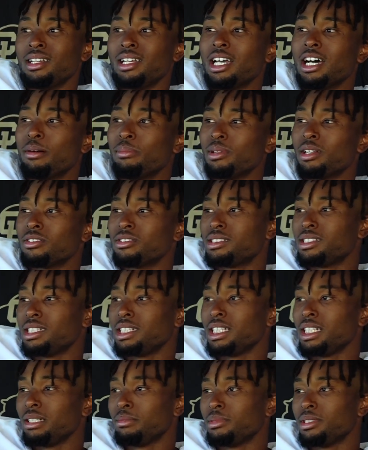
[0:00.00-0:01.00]
helping out the
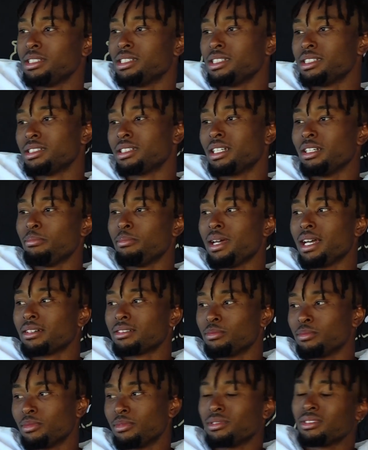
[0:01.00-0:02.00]
team and just getting back.
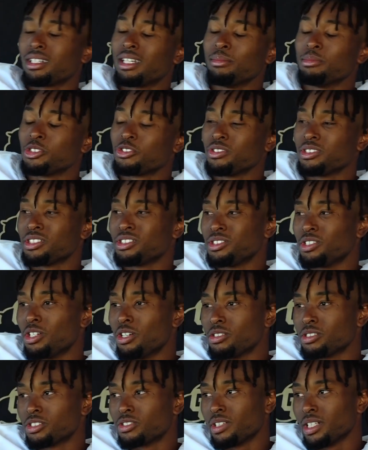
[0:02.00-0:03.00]
Chemistry with
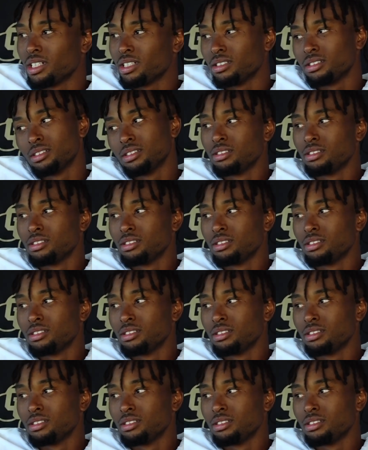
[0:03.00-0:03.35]
Shador is great.